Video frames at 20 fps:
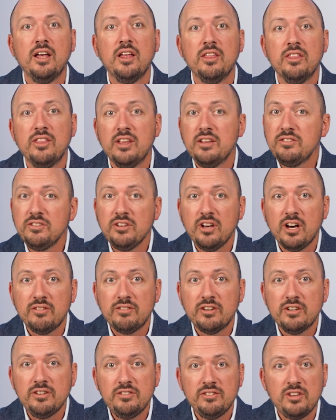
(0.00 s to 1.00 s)
This
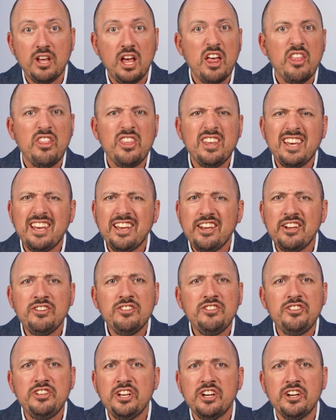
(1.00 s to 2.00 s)
covers the
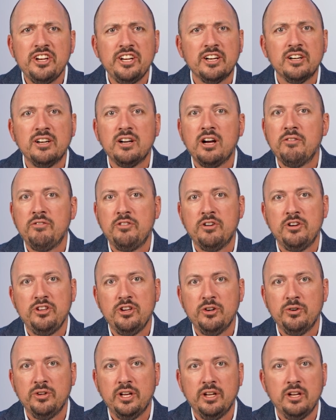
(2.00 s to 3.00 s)
interior of their
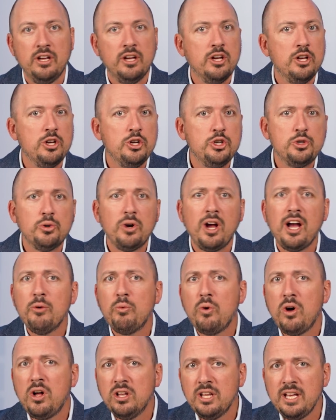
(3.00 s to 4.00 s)
unit,
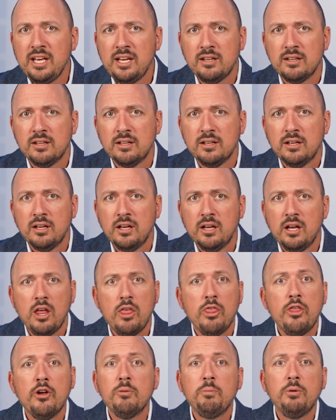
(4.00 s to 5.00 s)
drywall in,
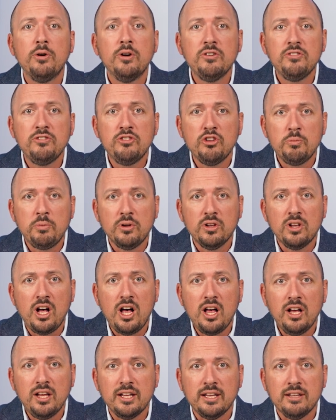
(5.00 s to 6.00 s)
their personal
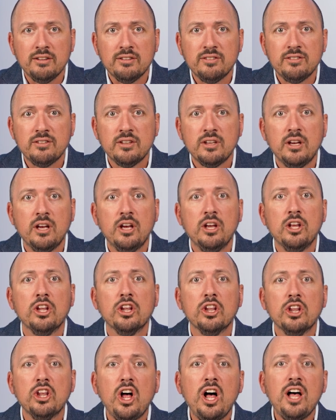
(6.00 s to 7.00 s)
belongings,
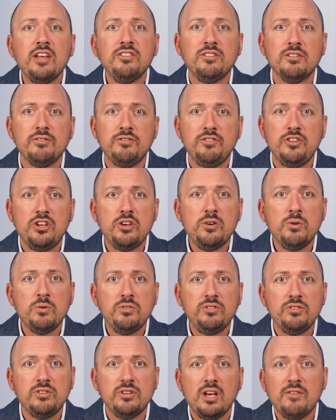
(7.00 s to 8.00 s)
loss of
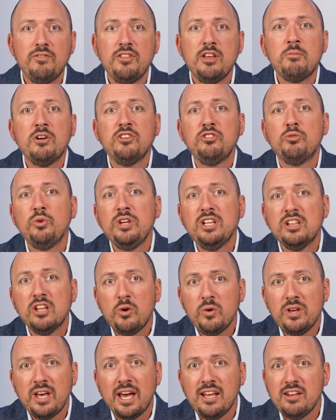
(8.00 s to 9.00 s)
use if they must
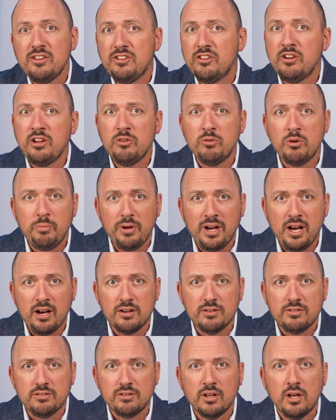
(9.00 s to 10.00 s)
relocate during
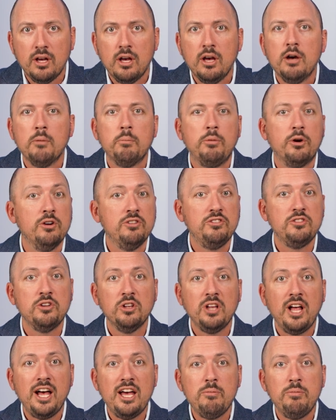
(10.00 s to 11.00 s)
repairs, personal
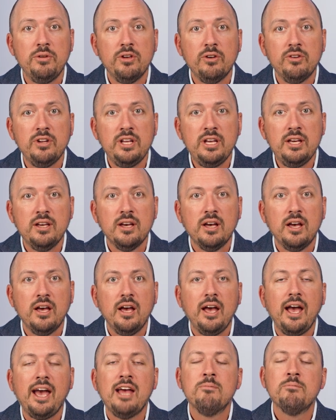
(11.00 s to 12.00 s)
liability,
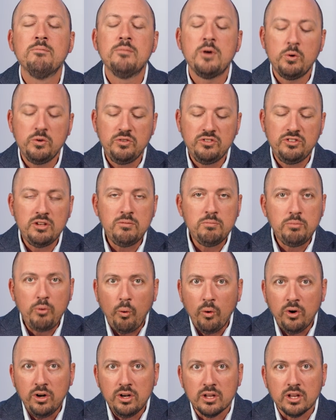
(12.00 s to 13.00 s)
and most
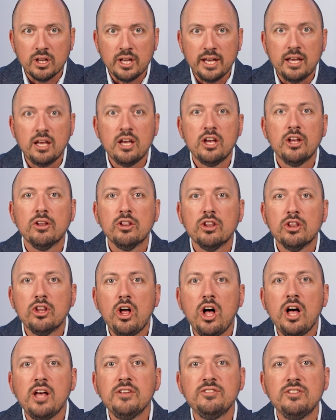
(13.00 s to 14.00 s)
importantly,
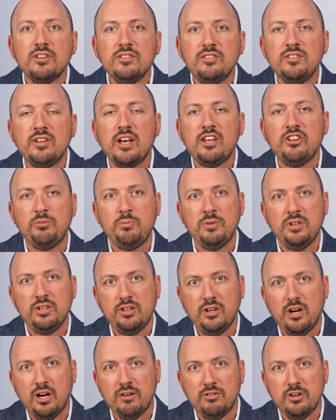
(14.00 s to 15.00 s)
loss assessment
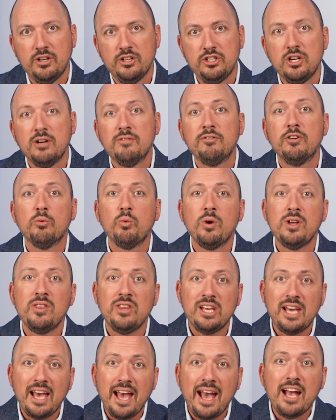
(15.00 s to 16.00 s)
coverage for when
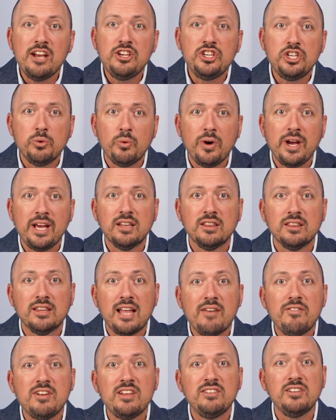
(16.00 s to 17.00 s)
the HOA
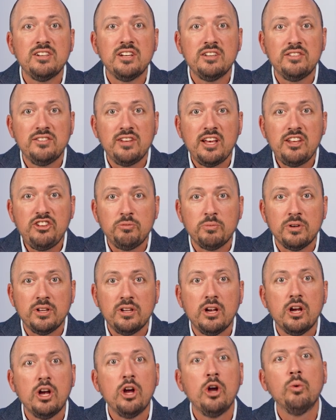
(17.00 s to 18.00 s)
levies an
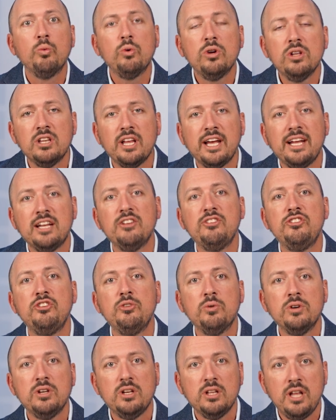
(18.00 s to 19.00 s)
assessment related
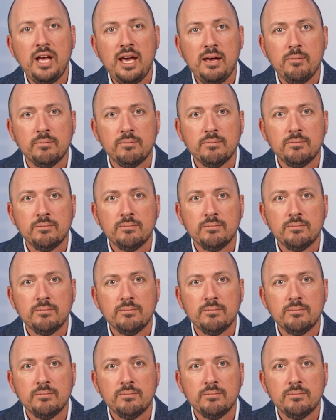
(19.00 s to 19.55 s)
to a claim.